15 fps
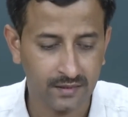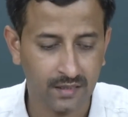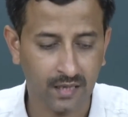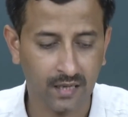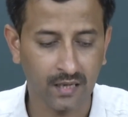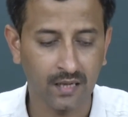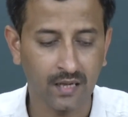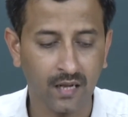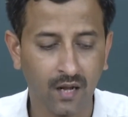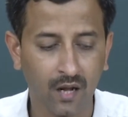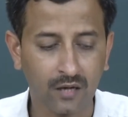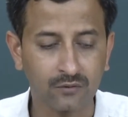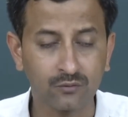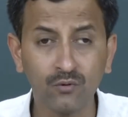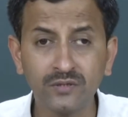
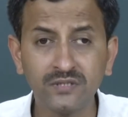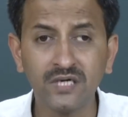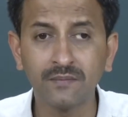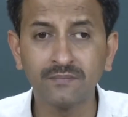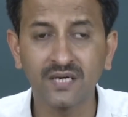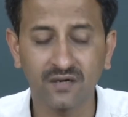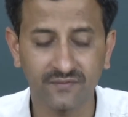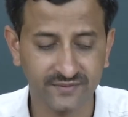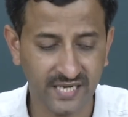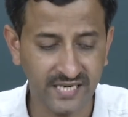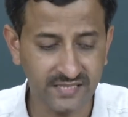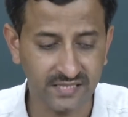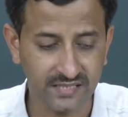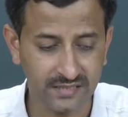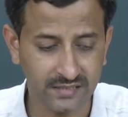a good number of
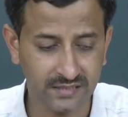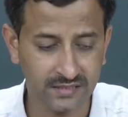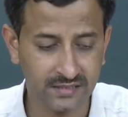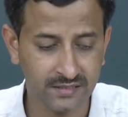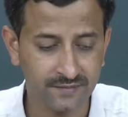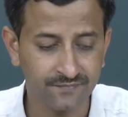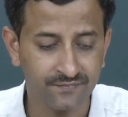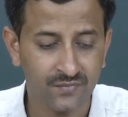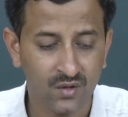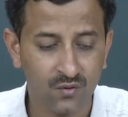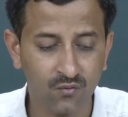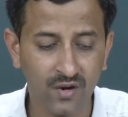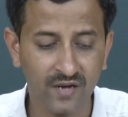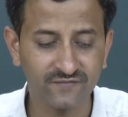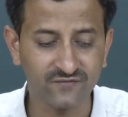scientists
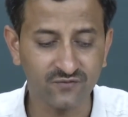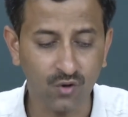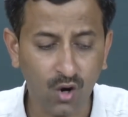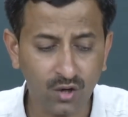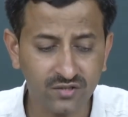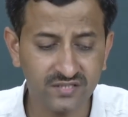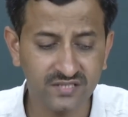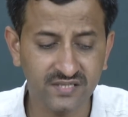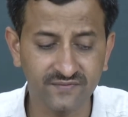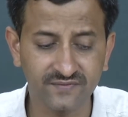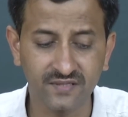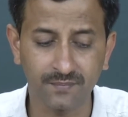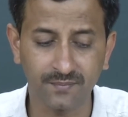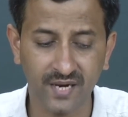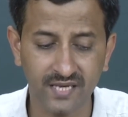who have not received
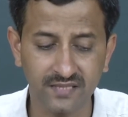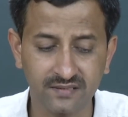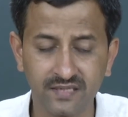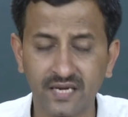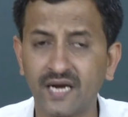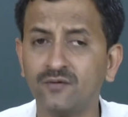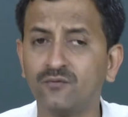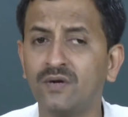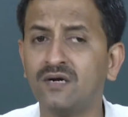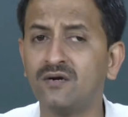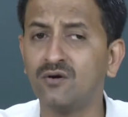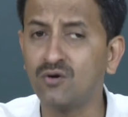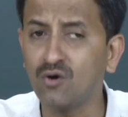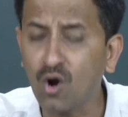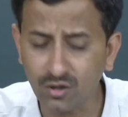the prize and will
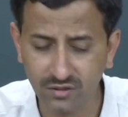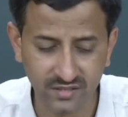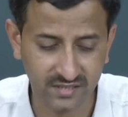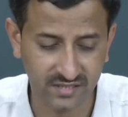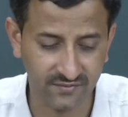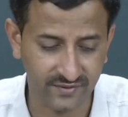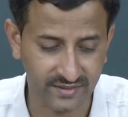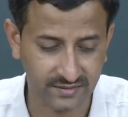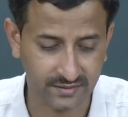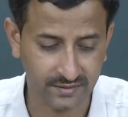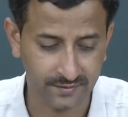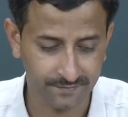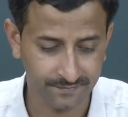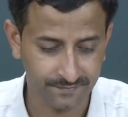not receive it